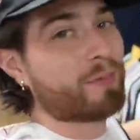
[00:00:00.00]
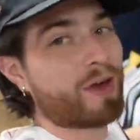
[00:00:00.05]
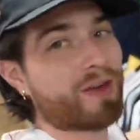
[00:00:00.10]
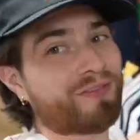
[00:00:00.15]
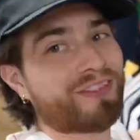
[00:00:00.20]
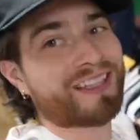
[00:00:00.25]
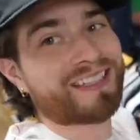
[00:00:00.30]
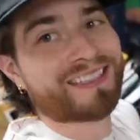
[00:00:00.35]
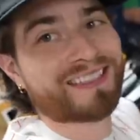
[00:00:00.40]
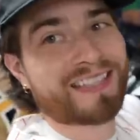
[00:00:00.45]
of
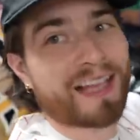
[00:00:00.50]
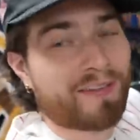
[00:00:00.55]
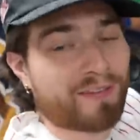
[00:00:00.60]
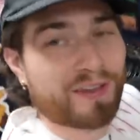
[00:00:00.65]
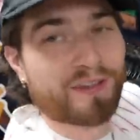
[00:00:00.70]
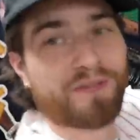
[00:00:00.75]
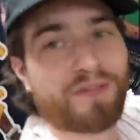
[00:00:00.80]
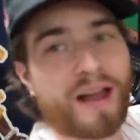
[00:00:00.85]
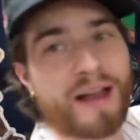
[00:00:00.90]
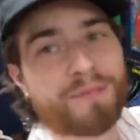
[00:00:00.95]
the
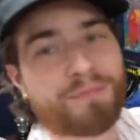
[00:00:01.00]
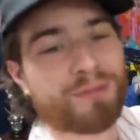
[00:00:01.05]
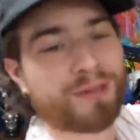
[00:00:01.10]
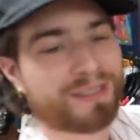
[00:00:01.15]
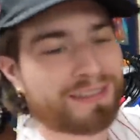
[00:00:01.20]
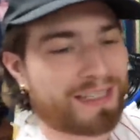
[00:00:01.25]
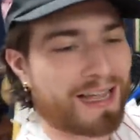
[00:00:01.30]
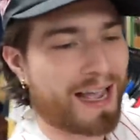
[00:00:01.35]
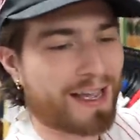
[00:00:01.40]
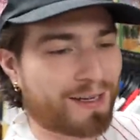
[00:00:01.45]
75
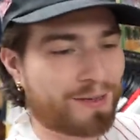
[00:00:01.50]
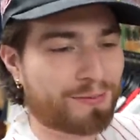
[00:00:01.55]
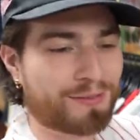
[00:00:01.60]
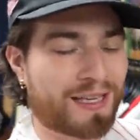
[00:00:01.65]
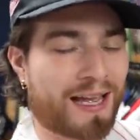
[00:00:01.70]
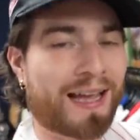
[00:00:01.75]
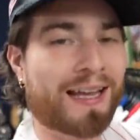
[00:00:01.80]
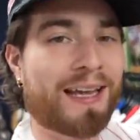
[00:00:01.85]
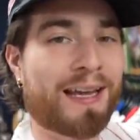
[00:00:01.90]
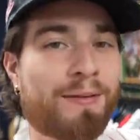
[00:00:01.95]
plus items
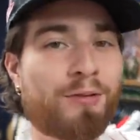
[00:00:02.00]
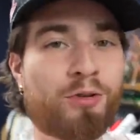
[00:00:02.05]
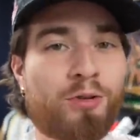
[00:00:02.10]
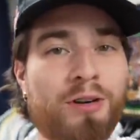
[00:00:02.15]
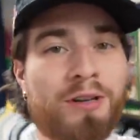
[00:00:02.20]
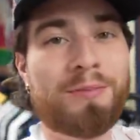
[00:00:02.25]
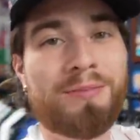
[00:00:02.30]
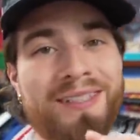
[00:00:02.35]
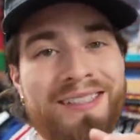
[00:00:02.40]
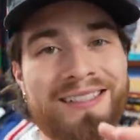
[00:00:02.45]
I am going
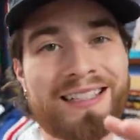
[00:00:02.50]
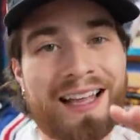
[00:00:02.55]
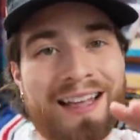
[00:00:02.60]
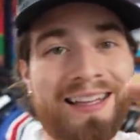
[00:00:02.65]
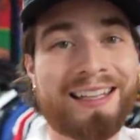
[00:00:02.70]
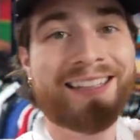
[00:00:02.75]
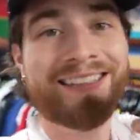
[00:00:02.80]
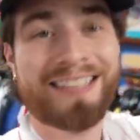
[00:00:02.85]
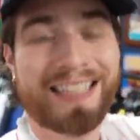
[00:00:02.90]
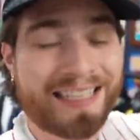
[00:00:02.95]
to be
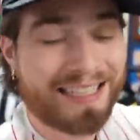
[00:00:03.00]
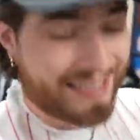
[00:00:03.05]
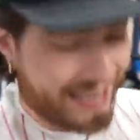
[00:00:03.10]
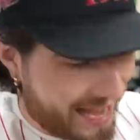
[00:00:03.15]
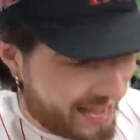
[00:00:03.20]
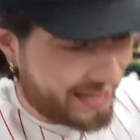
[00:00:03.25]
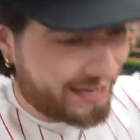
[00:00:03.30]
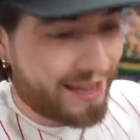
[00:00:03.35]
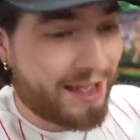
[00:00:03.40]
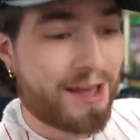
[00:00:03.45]
selling
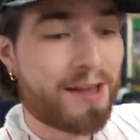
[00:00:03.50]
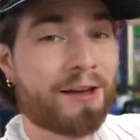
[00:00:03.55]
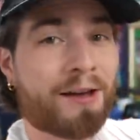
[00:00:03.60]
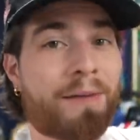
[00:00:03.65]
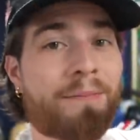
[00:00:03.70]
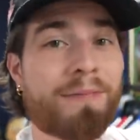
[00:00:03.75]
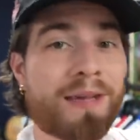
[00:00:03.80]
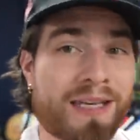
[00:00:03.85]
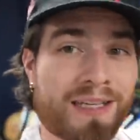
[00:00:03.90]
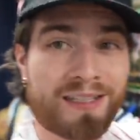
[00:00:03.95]
today
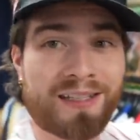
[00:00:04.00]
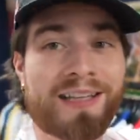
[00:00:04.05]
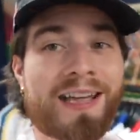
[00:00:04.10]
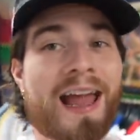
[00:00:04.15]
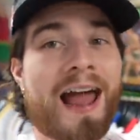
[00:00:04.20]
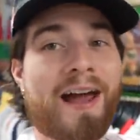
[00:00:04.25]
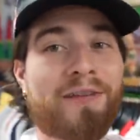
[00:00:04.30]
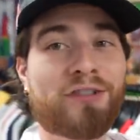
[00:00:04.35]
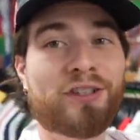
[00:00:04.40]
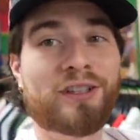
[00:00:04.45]
immediately
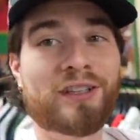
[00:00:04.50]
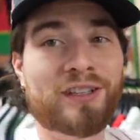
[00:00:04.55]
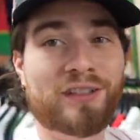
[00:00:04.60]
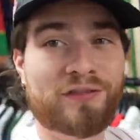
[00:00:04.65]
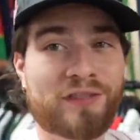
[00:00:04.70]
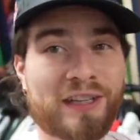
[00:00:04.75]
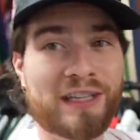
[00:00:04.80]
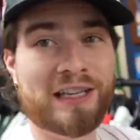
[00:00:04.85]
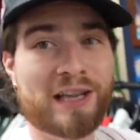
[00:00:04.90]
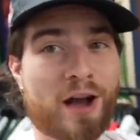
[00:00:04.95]
after this
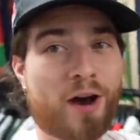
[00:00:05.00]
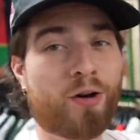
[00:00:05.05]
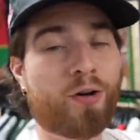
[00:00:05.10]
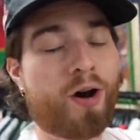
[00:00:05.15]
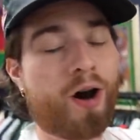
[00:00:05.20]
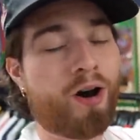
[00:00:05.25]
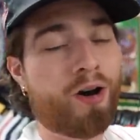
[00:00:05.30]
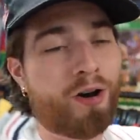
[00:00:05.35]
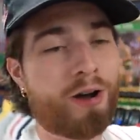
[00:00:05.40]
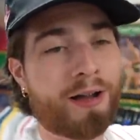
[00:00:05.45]
video
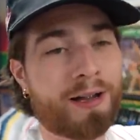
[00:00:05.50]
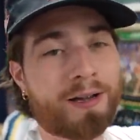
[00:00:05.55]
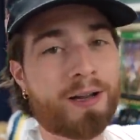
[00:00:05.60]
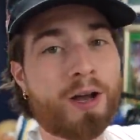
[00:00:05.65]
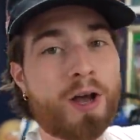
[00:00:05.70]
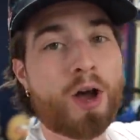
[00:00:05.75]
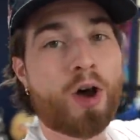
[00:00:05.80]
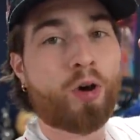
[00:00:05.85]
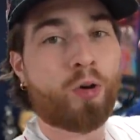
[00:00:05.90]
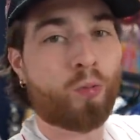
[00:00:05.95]
on
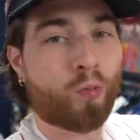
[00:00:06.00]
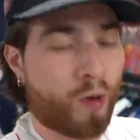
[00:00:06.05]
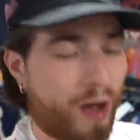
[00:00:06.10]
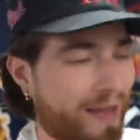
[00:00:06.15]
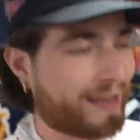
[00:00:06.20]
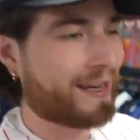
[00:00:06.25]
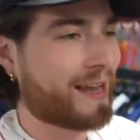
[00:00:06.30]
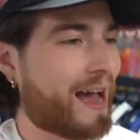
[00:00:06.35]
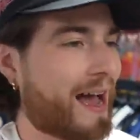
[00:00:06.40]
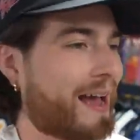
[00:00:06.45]

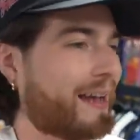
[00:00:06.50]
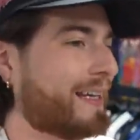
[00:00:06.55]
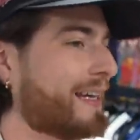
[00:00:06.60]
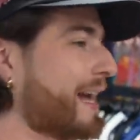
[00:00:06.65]
Whatnot.